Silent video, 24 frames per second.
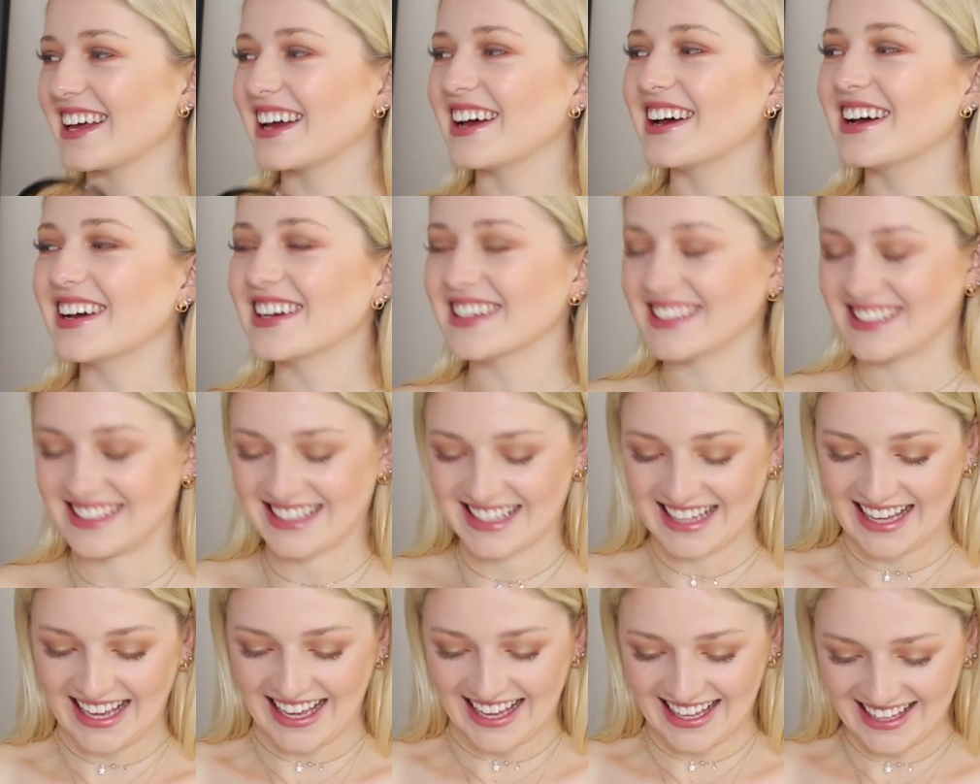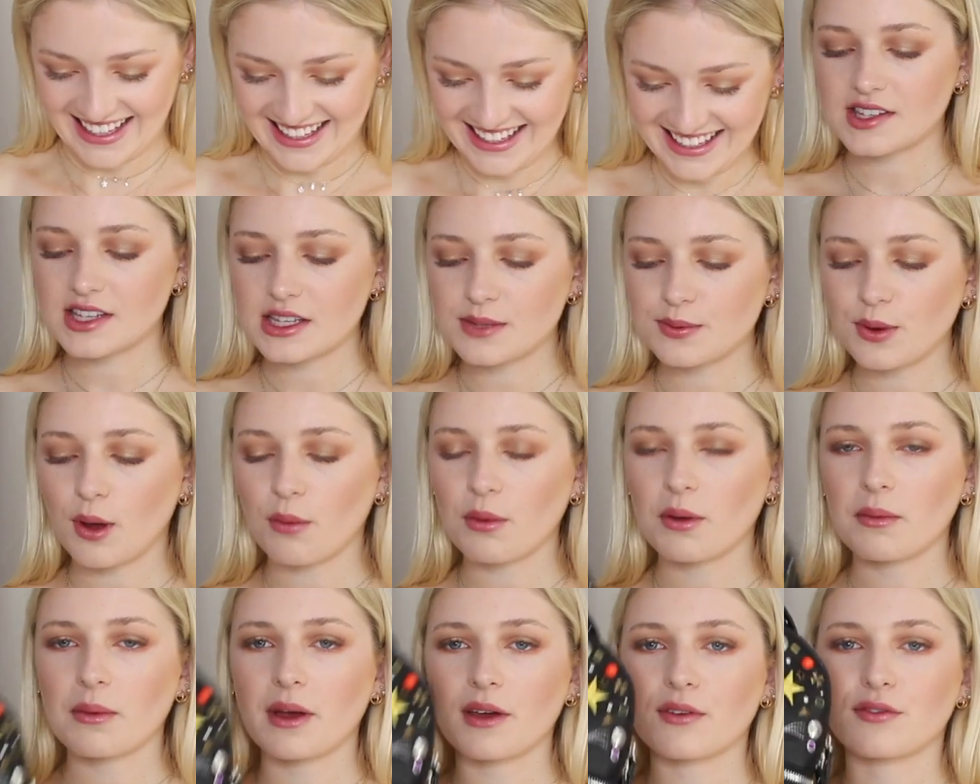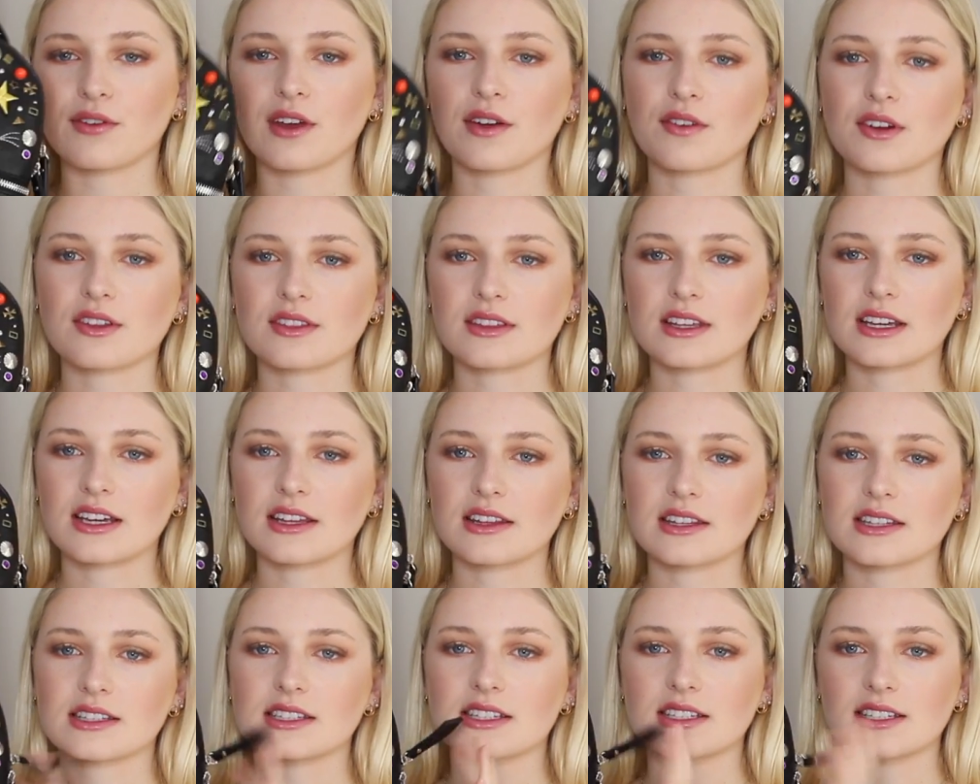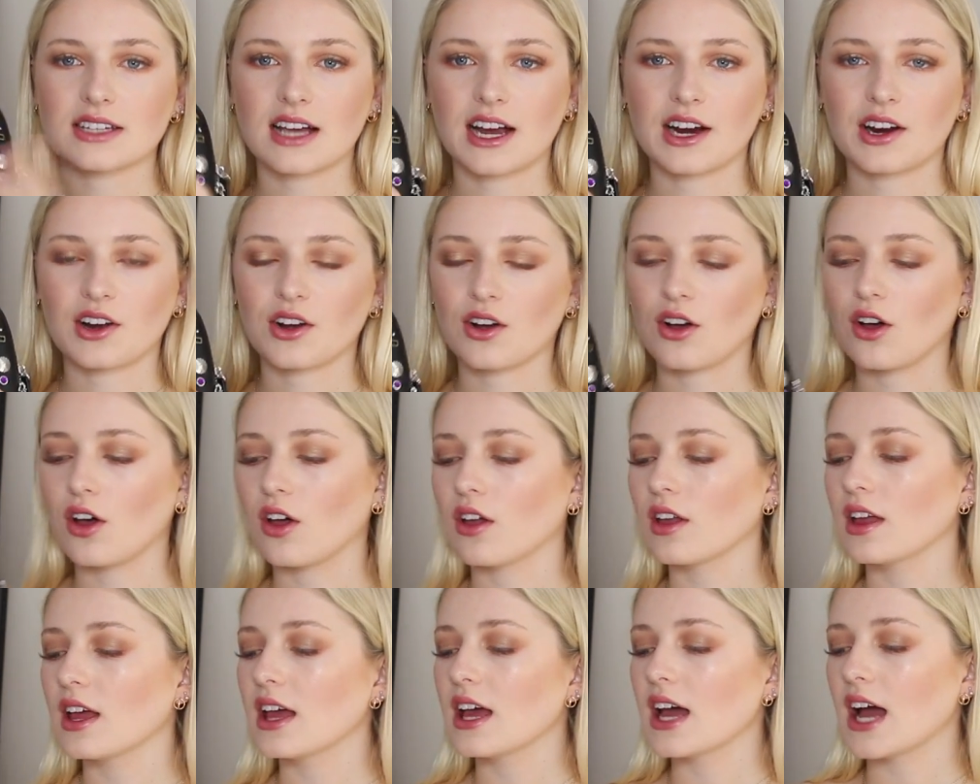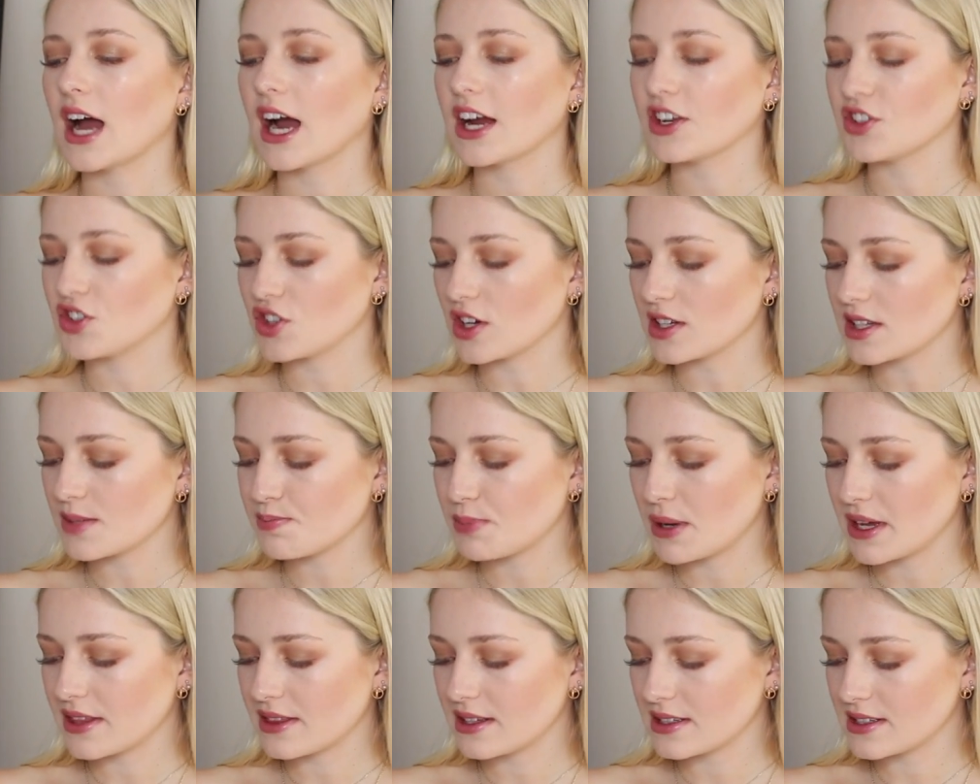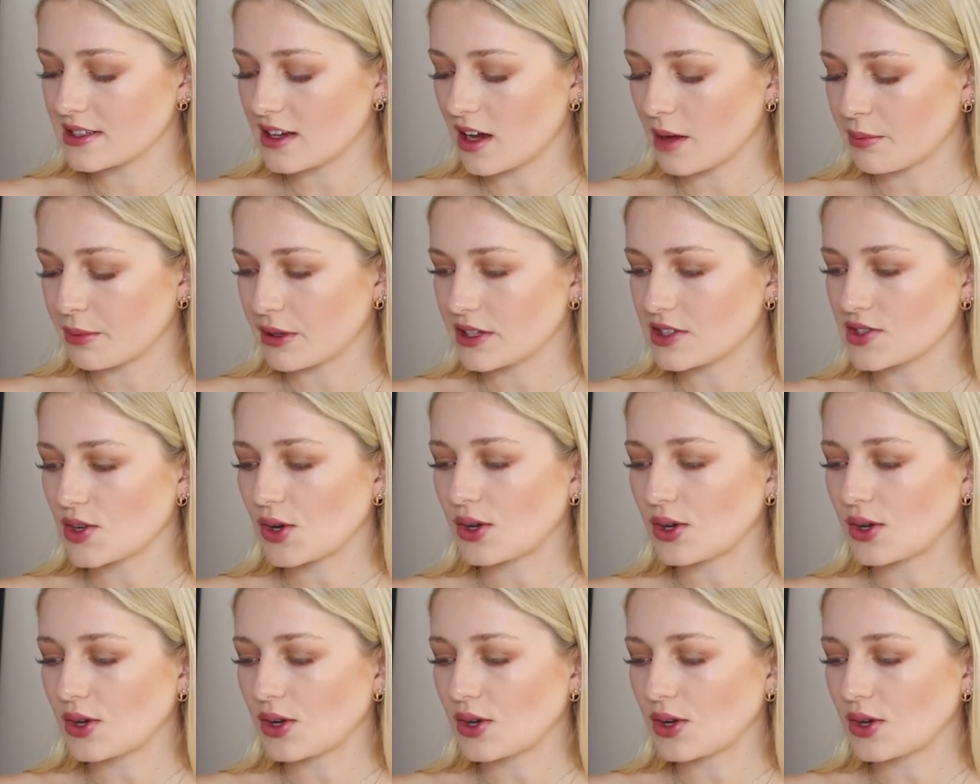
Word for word: Okay. This is probably my favorite thing in this entire haul. I just picked this up at